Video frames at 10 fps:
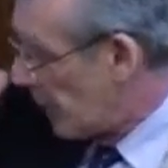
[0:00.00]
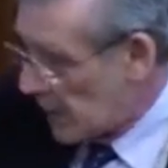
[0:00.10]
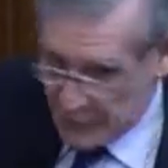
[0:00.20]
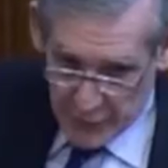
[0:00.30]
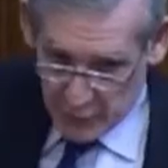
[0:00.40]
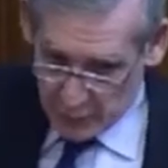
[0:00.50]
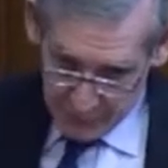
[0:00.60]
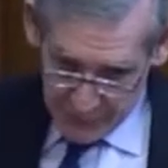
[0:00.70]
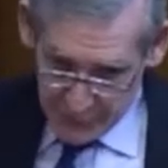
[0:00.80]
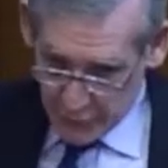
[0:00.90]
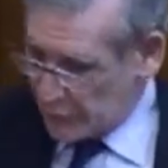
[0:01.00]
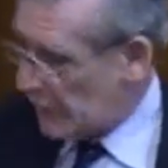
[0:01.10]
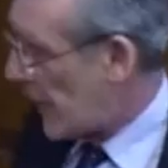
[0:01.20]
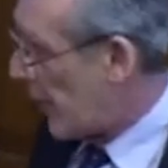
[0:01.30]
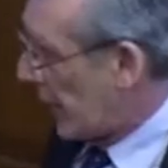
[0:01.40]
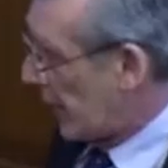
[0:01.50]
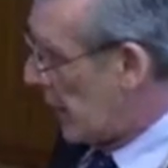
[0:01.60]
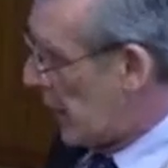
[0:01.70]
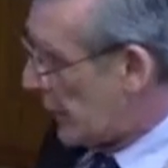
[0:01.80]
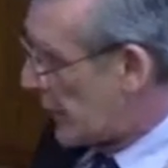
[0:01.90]
material, these two generic
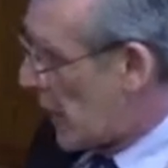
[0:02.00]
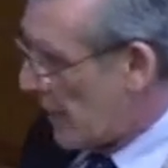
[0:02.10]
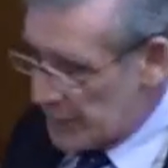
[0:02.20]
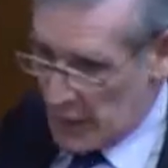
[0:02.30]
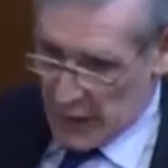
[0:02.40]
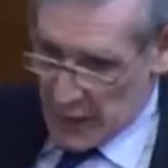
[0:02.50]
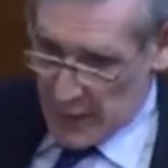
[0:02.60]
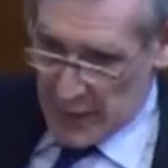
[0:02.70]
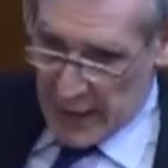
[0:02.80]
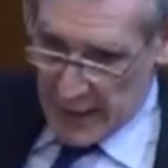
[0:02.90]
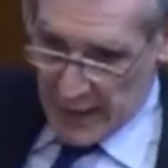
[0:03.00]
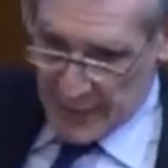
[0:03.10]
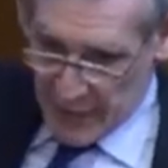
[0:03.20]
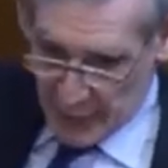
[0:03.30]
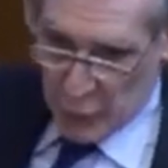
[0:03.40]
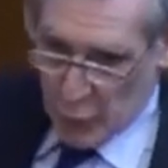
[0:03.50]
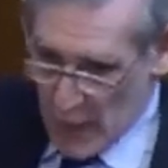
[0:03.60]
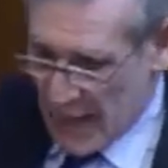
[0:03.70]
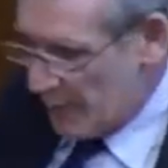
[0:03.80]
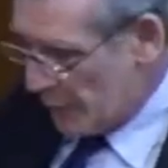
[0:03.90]
types, the essential
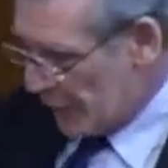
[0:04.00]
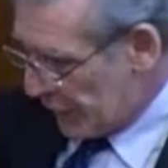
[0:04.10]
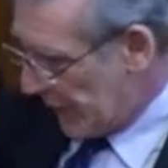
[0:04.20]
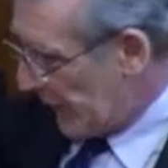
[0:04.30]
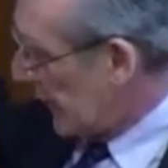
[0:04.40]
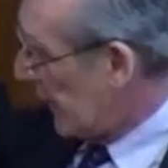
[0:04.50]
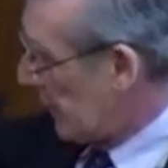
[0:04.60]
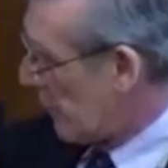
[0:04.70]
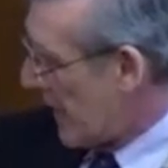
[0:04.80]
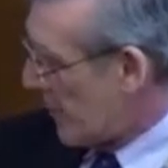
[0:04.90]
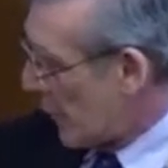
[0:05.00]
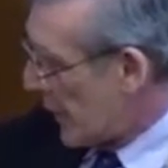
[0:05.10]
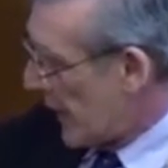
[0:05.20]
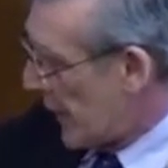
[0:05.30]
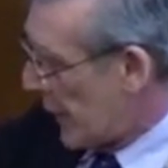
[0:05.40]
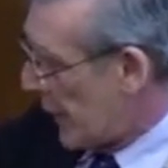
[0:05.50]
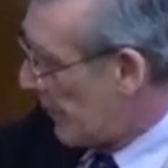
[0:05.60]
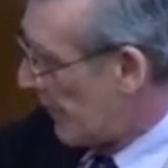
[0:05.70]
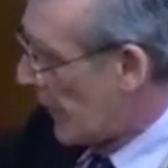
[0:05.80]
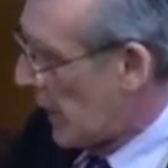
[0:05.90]
way of putting the memory in
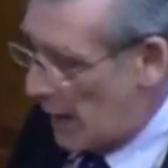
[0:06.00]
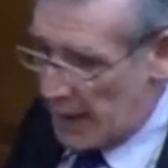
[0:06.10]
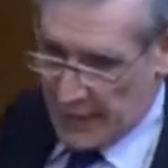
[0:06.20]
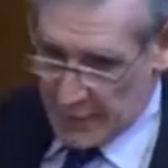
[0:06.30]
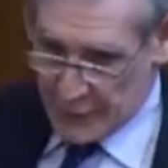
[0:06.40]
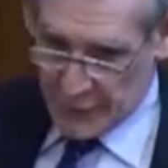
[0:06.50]
is